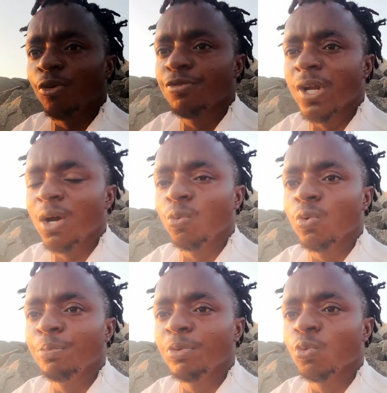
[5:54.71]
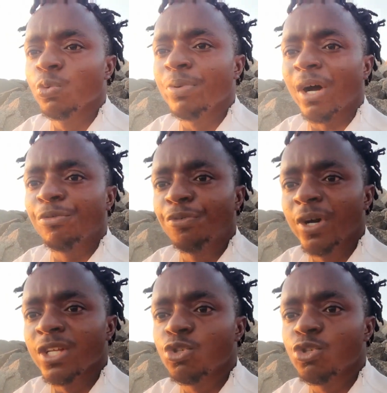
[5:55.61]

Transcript: of them will be afraid